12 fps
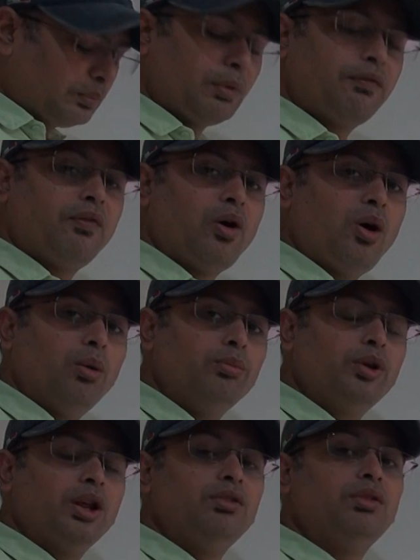
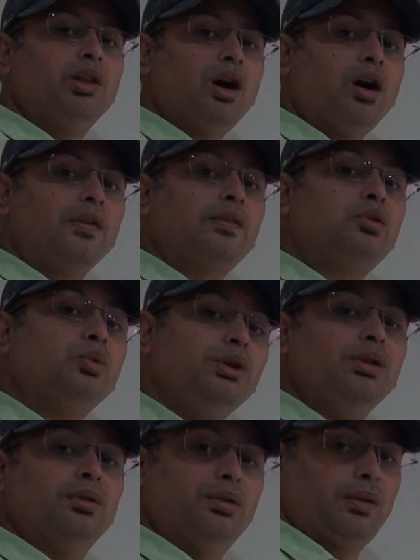performed in the last 2
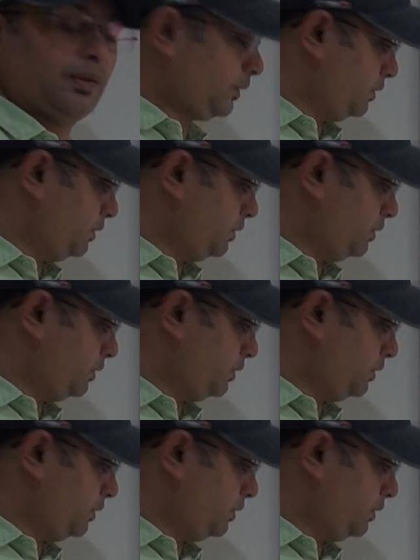years.